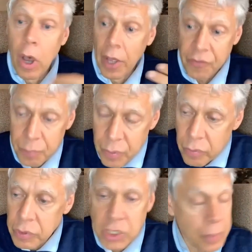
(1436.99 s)

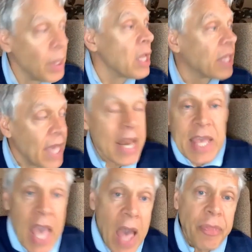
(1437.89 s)
entrepreneurship,
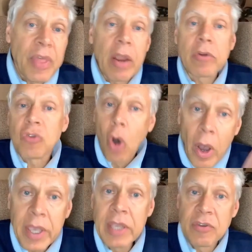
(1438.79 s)
getting out there,
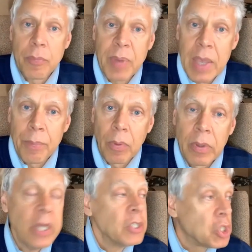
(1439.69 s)
talking to people,
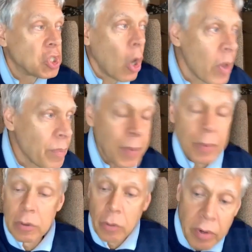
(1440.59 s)
showing
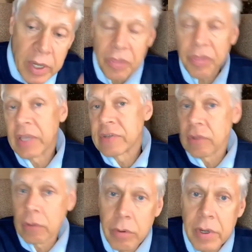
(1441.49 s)
people, learning
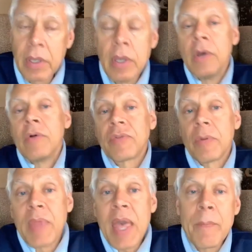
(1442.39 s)
things, learning
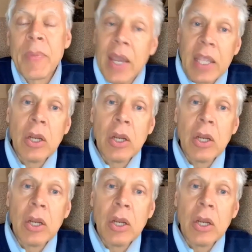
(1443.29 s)
from them. And you